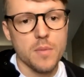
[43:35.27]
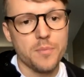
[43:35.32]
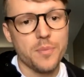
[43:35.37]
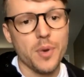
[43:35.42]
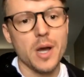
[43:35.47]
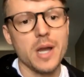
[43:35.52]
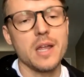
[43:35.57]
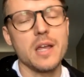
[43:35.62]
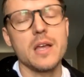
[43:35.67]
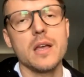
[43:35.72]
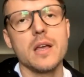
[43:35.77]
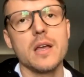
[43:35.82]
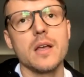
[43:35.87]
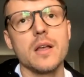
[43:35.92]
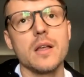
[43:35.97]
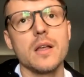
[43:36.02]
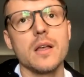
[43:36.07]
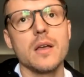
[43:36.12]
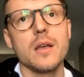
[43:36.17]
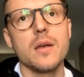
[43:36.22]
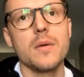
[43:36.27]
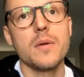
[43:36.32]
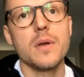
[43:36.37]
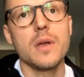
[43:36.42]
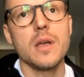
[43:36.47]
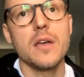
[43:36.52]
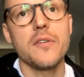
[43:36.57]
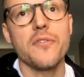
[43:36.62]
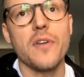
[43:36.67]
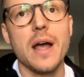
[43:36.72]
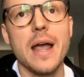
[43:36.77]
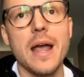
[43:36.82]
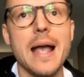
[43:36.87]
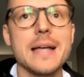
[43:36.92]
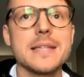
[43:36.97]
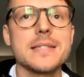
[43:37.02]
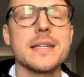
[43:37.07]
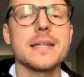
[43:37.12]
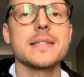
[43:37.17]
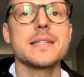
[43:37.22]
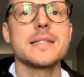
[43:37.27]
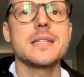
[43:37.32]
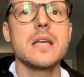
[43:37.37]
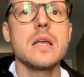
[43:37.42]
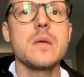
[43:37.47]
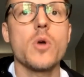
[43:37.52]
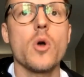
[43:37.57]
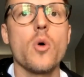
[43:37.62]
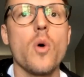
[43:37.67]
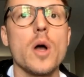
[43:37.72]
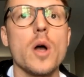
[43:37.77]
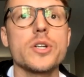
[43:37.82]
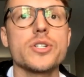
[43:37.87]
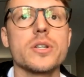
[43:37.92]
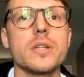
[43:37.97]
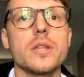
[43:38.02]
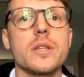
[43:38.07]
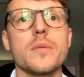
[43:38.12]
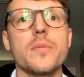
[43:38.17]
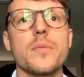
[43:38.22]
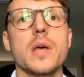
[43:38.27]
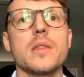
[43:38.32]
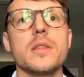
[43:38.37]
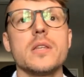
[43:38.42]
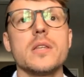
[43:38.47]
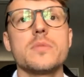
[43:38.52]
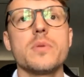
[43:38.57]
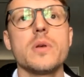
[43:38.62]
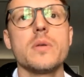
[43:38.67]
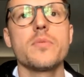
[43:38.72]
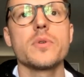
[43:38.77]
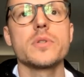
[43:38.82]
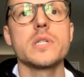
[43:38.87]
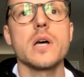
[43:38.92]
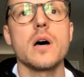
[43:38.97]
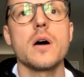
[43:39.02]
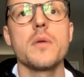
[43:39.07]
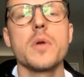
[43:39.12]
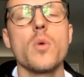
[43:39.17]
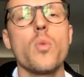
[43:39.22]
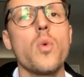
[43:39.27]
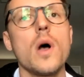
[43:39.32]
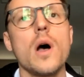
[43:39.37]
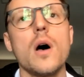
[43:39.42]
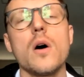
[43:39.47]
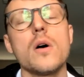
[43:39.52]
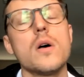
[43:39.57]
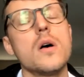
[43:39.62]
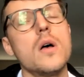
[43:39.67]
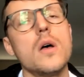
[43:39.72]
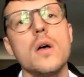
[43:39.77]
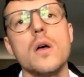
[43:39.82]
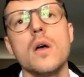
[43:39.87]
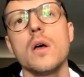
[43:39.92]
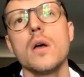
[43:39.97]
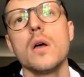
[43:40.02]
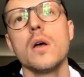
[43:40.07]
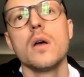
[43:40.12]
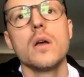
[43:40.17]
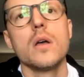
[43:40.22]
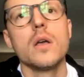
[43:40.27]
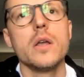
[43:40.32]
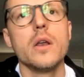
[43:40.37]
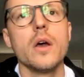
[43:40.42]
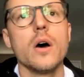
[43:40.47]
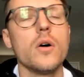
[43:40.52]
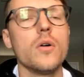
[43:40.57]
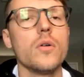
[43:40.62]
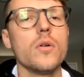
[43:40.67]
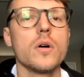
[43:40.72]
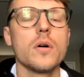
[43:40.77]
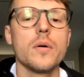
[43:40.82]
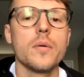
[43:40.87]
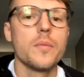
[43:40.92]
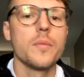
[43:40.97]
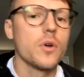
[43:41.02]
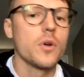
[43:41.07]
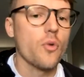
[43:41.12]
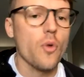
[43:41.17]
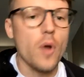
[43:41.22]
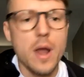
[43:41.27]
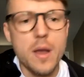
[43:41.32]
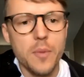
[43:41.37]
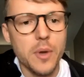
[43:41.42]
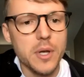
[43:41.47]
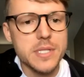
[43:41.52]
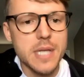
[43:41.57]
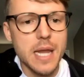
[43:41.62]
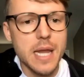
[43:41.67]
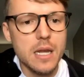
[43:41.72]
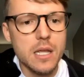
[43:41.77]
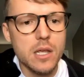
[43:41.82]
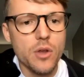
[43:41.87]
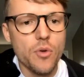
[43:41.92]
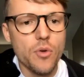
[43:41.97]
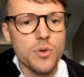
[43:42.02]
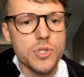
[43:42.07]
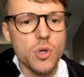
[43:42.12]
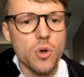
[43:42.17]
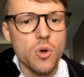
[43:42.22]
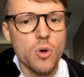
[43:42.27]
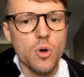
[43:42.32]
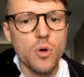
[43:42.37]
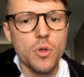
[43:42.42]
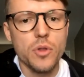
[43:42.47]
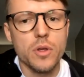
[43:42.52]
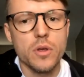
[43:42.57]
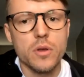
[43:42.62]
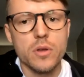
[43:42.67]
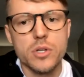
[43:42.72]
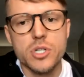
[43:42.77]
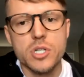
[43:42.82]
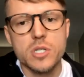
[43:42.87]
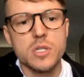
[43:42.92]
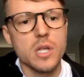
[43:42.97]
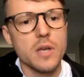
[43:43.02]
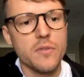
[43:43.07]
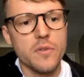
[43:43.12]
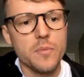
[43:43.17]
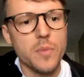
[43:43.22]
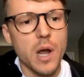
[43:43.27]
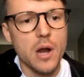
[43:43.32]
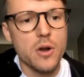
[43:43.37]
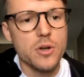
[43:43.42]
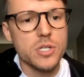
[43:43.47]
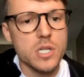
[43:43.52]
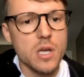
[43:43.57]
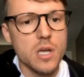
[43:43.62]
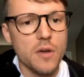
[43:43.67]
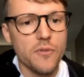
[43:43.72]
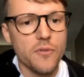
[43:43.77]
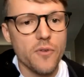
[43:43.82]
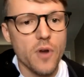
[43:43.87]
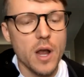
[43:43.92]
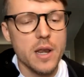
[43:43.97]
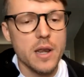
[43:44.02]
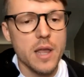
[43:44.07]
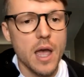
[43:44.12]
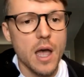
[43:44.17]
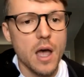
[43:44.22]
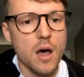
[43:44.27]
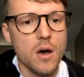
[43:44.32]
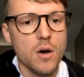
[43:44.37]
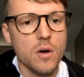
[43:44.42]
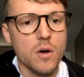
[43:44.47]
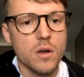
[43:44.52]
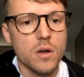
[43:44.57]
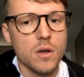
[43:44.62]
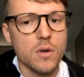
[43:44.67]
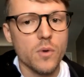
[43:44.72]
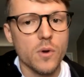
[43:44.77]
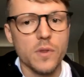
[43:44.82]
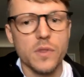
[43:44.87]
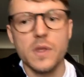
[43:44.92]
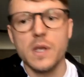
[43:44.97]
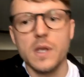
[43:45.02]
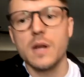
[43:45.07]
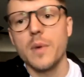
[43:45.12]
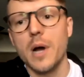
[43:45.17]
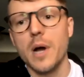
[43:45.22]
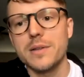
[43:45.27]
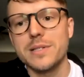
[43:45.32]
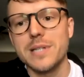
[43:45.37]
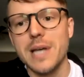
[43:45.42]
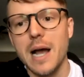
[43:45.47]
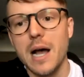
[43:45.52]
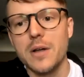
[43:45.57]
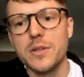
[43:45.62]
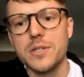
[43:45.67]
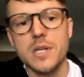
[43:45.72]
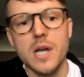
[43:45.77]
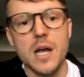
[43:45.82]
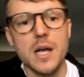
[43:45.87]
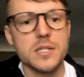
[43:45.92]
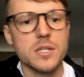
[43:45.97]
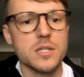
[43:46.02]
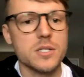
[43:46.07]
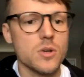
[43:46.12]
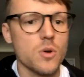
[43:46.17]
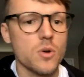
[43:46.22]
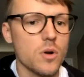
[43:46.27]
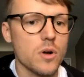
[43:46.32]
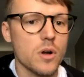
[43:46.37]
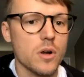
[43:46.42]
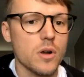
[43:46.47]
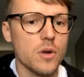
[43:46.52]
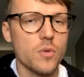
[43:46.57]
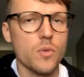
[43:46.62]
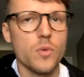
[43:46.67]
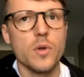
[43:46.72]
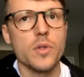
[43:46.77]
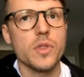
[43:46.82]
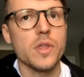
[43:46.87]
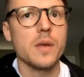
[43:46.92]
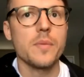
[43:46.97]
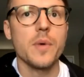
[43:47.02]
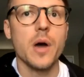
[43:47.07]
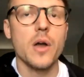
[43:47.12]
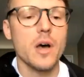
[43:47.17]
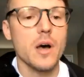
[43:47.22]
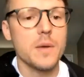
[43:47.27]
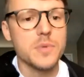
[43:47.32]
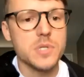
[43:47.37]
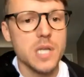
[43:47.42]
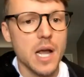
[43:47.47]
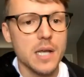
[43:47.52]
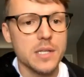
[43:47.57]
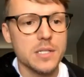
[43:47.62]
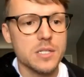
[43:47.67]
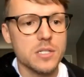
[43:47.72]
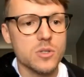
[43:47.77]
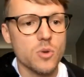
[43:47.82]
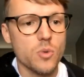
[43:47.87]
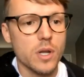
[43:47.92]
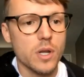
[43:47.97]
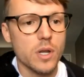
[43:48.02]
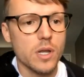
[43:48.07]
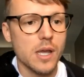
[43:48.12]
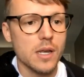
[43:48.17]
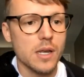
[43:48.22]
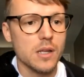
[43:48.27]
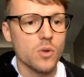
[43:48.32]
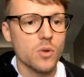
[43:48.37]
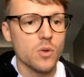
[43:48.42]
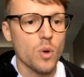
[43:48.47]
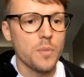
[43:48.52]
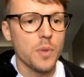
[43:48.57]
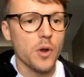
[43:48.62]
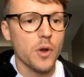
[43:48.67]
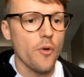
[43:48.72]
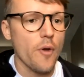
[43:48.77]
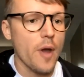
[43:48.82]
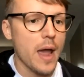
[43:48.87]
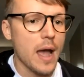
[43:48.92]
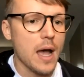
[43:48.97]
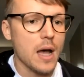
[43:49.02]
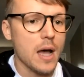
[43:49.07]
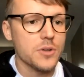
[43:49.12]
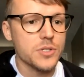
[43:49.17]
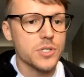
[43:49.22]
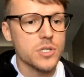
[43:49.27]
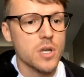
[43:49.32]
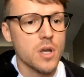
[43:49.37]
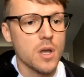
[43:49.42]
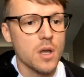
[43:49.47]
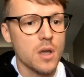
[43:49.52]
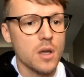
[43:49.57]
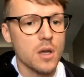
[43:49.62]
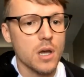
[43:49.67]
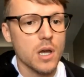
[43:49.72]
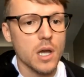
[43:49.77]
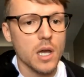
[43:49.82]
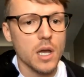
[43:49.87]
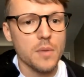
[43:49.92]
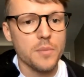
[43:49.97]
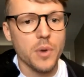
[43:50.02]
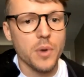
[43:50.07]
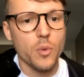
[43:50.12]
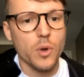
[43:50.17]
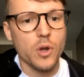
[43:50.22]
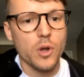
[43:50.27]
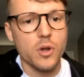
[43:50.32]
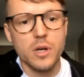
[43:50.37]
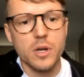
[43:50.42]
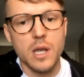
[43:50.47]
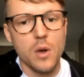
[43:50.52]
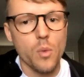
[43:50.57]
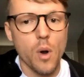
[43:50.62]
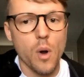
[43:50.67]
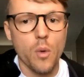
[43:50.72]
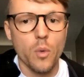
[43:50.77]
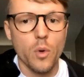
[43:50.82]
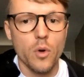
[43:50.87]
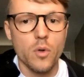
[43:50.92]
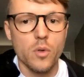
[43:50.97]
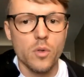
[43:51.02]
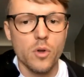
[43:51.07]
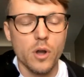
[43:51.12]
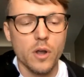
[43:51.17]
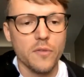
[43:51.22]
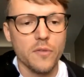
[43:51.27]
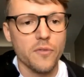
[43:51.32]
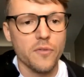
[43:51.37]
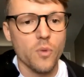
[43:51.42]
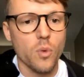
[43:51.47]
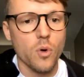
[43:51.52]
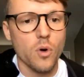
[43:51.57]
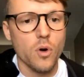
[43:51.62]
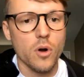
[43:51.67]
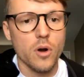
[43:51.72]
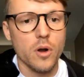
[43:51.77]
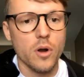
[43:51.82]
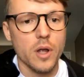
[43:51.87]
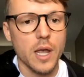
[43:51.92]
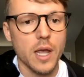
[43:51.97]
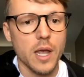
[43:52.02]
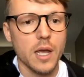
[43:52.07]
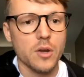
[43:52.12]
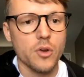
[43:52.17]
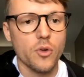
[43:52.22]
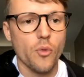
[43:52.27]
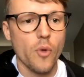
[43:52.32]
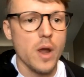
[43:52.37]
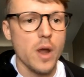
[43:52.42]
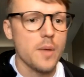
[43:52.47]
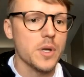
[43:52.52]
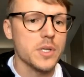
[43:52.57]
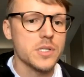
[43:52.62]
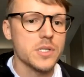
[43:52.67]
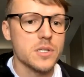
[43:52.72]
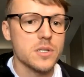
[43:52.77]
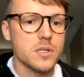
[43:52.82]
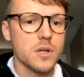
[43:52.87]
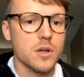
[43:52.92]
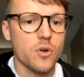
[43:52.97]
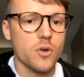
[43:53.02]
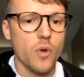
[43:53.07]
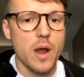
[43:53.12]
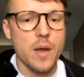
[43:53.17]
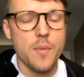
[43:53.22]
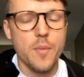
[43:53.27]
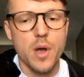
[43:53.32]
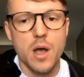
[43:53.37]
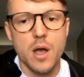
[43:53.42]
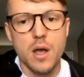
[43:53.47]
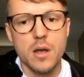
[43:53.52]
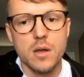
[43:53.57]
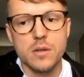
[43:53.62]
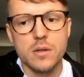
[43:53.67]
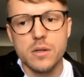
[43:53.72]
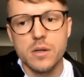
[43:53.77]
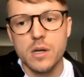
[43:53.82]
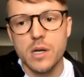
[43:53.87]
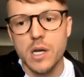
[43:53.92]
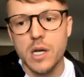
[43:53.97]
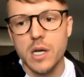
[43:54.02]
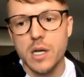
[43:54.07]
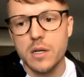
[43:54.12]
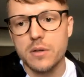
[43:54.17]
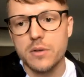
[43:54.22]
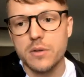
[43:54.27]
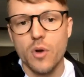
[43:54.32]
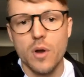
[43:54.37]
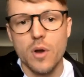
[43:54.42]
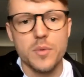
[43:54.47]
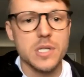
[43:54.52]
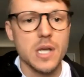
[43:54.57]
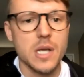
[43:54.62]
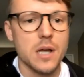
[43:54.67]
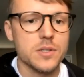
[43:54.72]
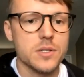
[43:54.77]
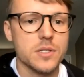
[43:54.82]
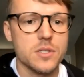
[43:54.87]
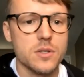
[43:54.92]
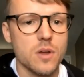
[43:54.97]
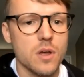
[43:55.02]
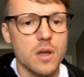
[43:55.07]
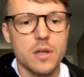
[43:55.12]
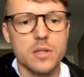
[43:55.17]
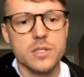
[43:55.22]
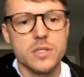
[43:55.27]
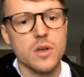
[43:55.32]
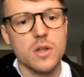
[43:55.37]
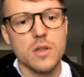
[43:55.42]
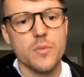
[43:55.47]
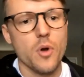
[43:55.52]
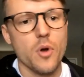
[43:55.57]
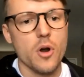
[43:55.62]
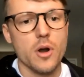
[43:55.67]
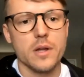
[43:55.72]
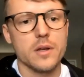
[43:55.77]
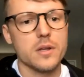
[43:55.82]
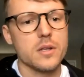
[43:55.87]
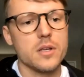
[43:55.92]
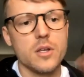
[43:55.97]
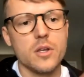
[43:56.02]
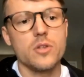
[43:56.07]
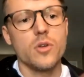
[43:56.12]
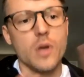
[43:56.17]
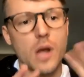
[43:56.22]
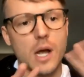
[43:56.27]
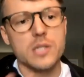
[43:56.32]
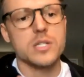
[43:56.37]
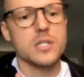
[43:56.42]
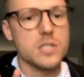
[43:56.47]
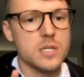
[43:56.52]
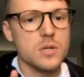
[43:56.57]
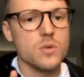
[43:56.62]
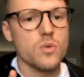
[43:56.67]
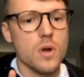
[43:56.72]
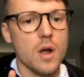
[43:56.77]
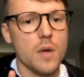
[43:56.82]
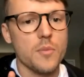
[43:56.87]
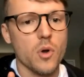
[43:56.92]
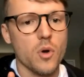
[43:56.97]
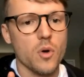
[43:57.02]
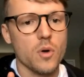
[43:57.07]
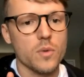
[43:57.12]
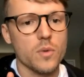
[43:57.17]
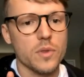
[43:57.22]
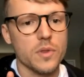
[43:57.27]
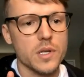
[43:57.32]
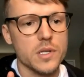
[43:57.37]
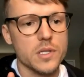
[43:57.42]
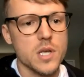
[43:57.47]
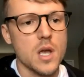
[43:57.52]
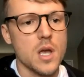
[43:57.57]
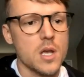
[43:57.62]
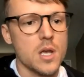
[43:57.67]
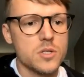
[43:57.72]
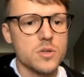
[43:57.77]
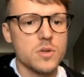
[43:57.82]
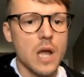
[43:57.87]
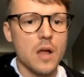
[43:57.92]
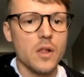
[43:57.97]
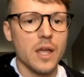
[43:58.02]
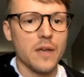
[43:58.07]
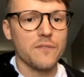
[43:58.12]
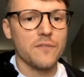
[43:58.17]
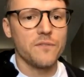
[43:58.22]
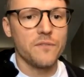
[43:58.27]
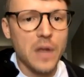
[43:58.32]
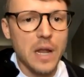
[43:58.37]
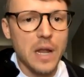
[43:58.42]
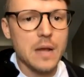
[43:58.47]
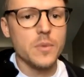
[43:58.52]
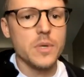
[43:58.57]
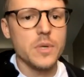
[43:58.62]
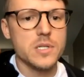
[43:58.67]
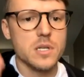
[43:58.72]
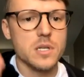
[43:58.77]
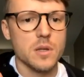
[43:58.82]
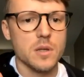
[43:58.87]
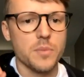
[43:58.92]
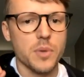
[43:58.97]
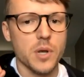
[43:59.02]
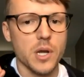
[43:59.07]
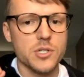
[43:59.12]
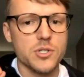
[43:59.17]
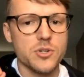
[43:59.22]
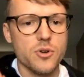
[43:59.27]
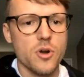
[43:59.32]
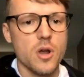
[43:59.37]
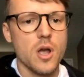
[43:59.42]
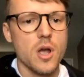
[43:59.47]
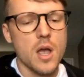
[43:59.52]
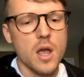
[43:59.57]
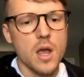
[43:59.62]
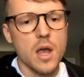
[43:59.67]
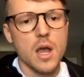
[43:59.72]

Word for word: But if I ask that same question and these people tell me, well, you know, grandma's 80 years old. She's living by herself right now. We were thinking about downsizing. We were thinking about upsizing so we could get into a bigger house, but we couldn't get what we were looking for. And grandma's house is still on the market. You guys see where I'm going with this. So now like family's in the picture.